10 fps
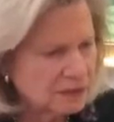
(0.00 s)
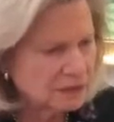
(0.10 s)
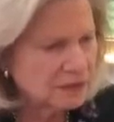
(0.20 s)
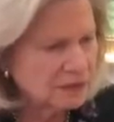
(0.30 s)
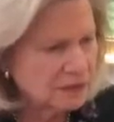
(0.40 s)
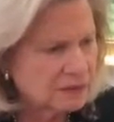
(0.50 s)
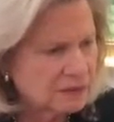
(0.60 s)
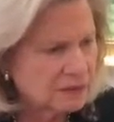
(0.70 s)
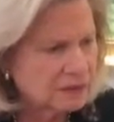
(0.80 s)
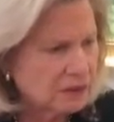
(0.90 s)
It's
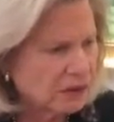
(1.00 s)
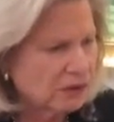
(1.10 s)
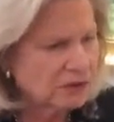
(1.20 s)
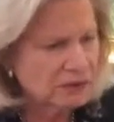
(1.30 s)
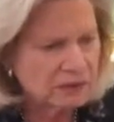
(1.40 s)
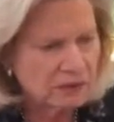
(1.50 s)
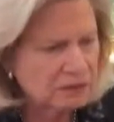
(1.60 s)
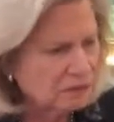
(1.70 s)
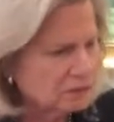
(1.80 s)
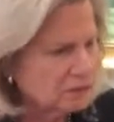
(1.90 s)
just soft
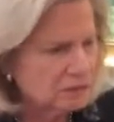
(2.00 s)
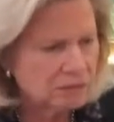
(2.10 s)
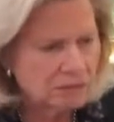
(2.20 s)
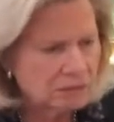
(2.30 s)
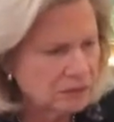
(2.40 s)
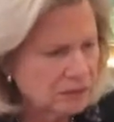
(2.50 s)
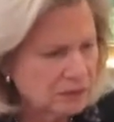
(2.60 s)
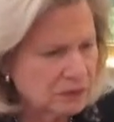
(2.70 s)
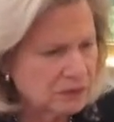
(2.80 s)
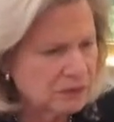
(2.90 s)
and
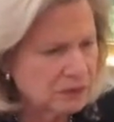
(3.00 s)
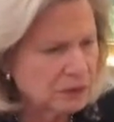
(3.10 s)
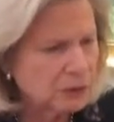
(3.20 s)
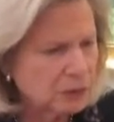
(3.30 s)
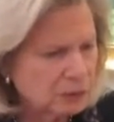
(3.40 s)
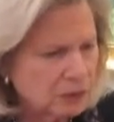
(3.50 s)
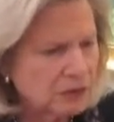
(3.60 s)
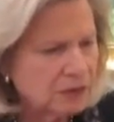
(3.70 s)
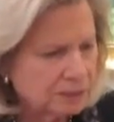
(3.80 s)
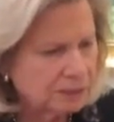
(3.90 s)
just very pretty.